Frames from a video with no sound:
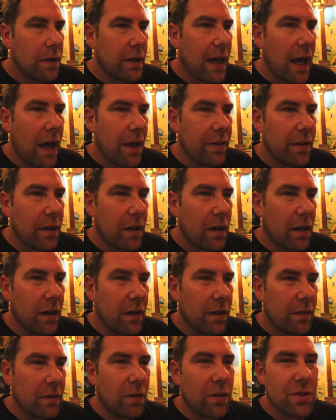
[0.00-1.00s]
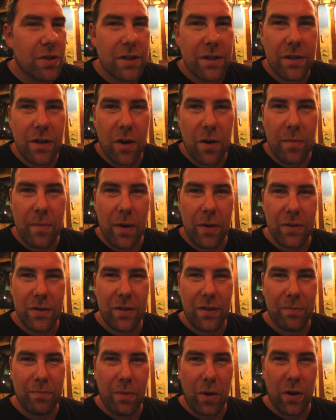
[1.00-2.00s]
Kathy got. Oh, she's her mouth's
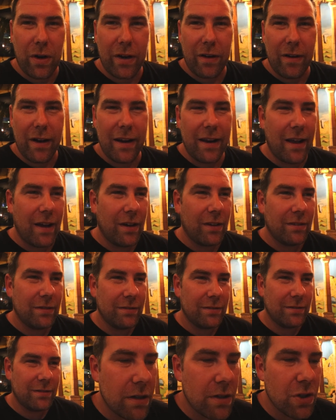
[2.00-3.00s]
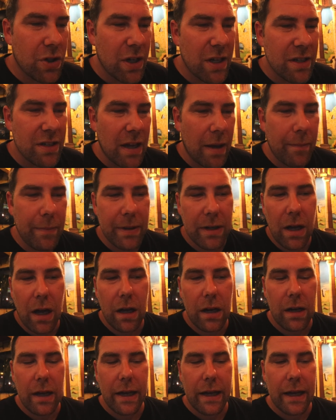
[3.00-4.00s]
burning right now. Cheese
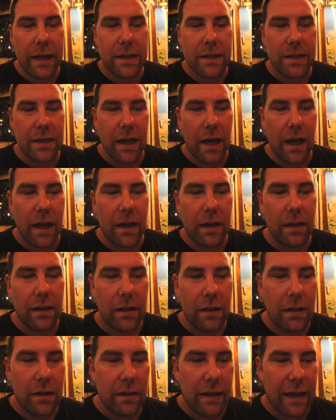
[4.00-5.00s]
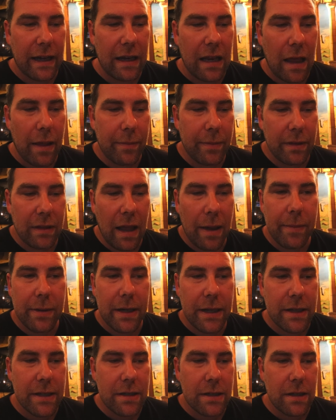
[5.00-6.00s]
empanada, I guess. Yeah, like a
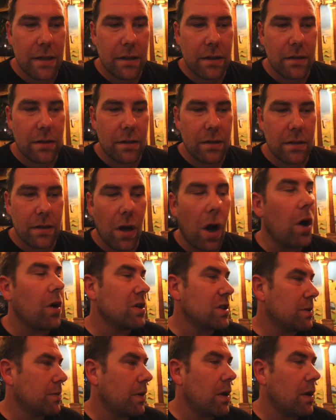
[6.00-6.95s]
Lebanese. Spinach, tomato. Oh,